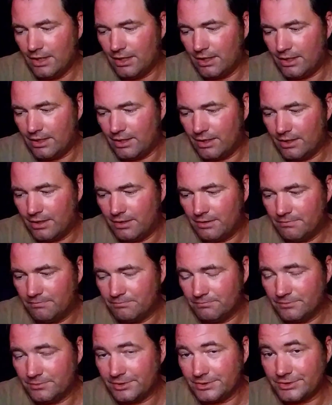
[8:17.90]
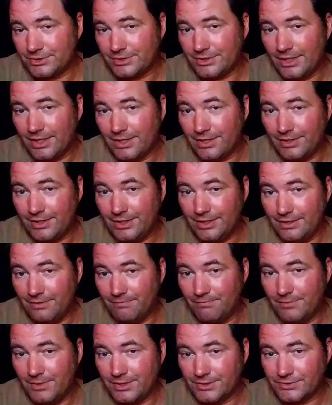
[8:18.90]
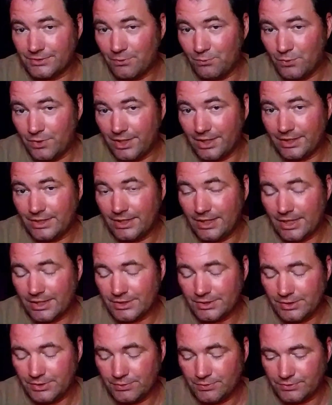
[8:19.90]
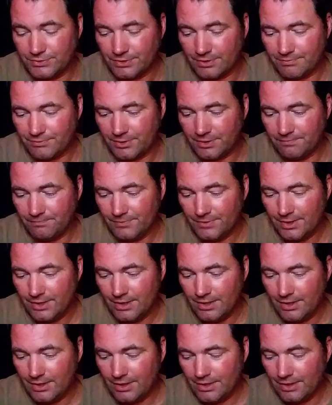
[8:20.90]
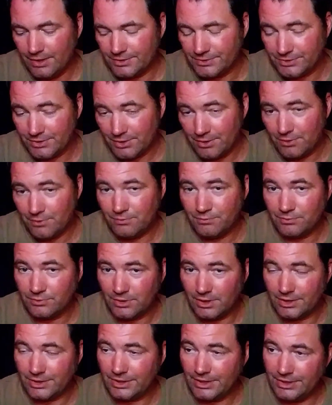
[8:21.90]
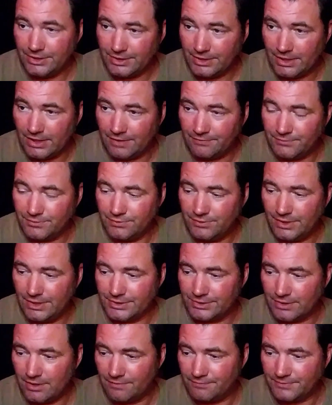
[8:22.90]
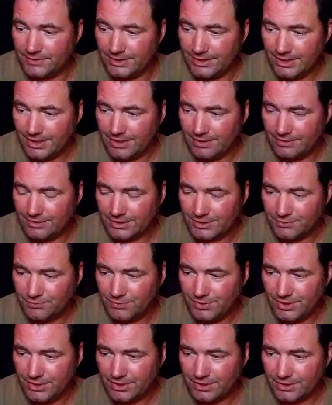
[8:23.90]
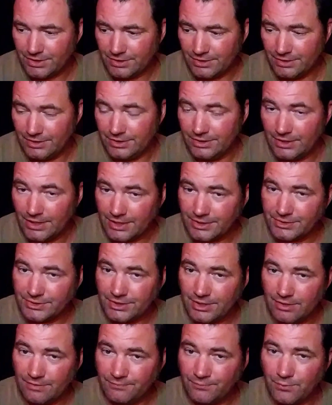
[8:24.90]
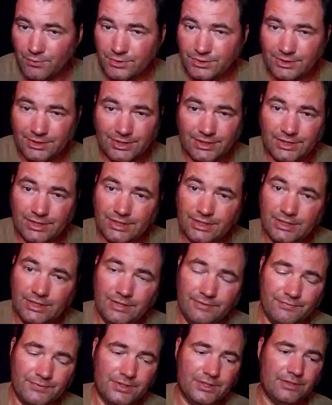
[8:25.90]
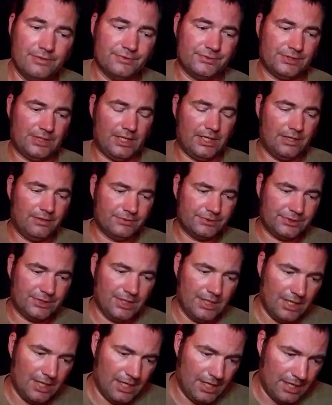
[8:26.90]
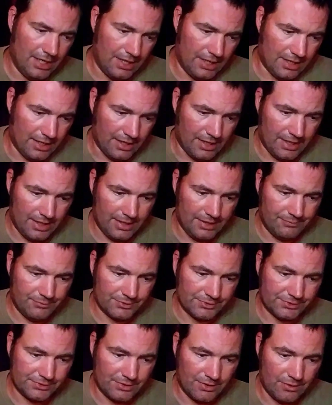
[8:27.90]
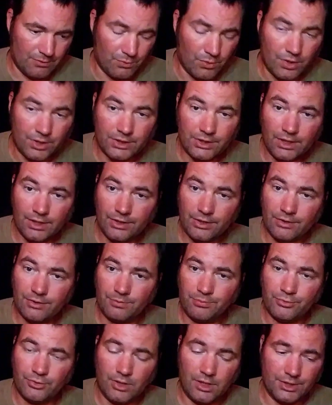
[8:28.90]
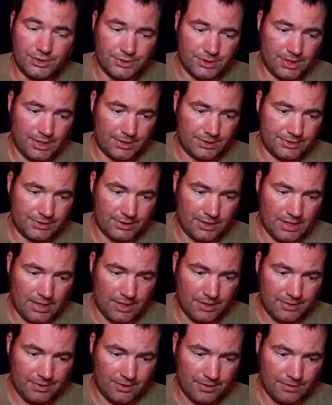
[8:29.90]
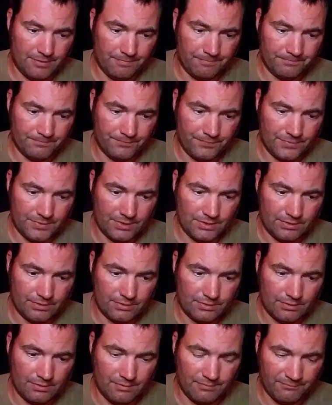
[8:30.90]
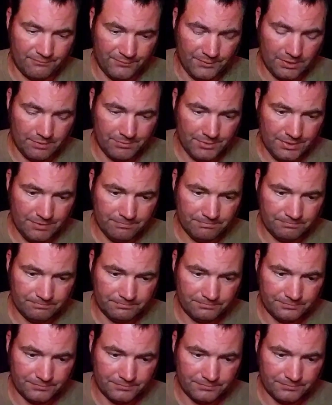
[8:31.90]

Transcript: it's kind of hit and miss on when I can actually do something. So luckily I did have 2 days off today, this week. Yesterday, unfortunately, I didn't get any videos out. I was working on another project. I'm filming